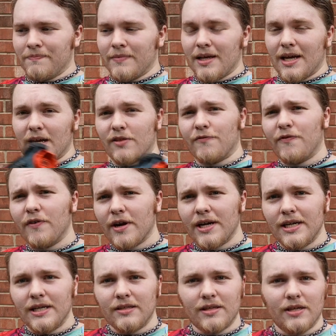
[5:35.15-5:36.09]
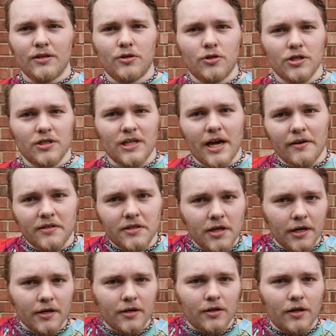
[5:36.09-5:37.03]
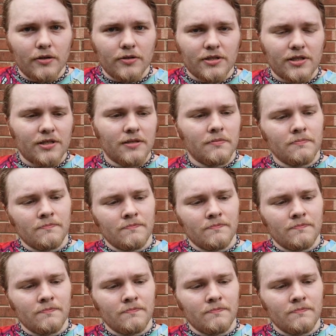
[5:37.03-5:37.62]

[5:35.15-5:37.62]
And it's very easy to just kind of tuck close,